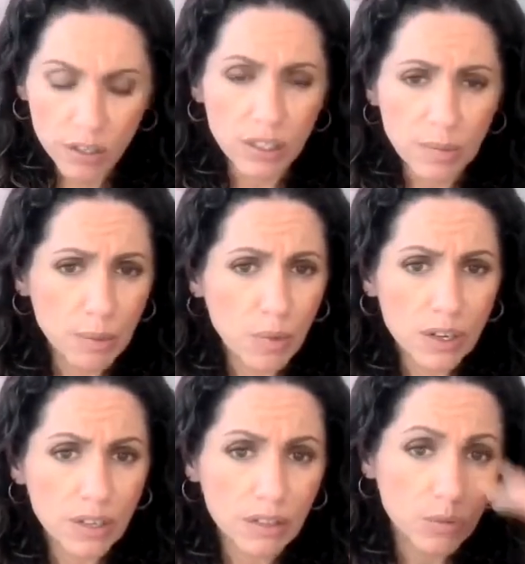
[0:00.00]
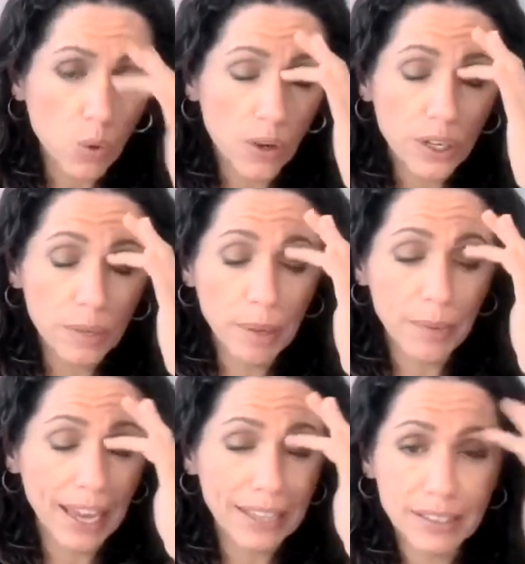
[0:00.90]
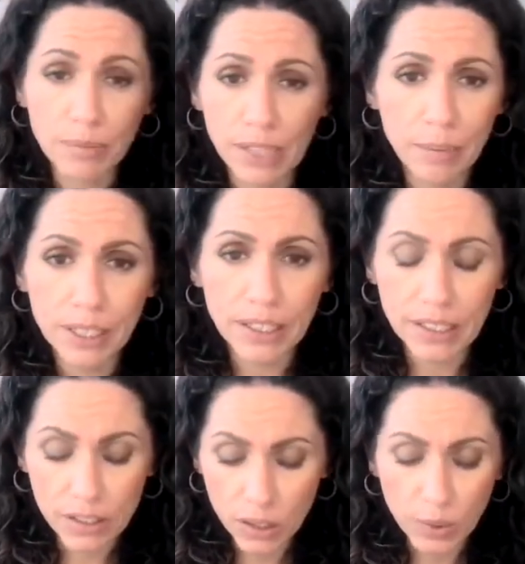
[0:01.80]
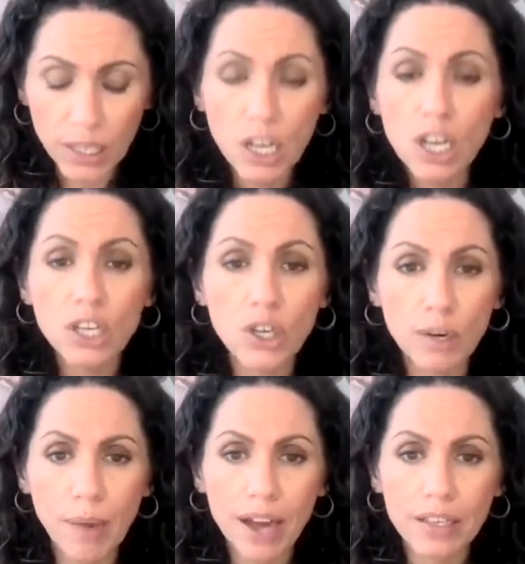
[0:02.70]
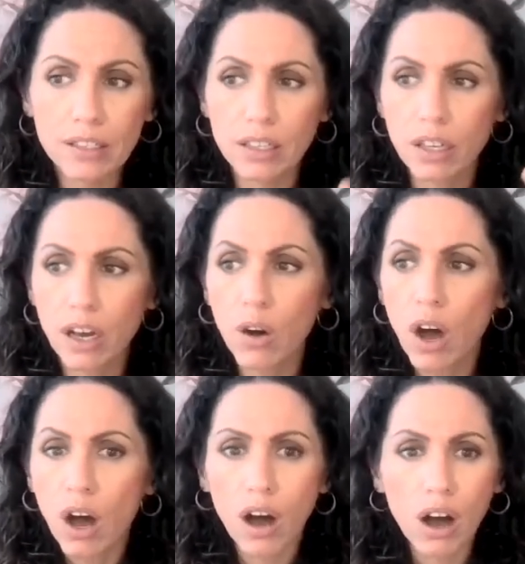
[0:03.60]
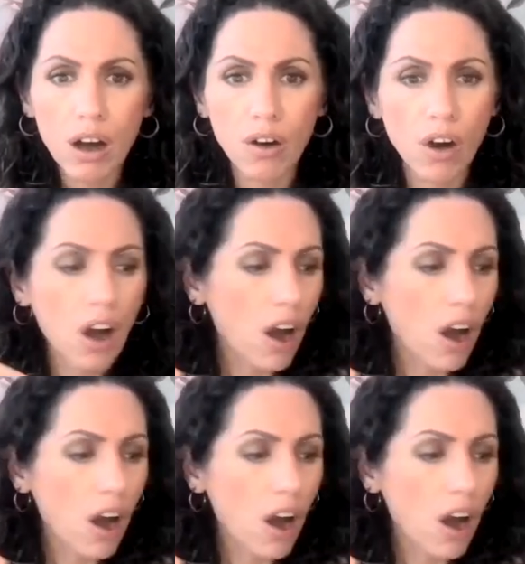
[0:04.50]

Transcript: a little bit more water, maybe add some lemon into it, your body's gonna go, oh,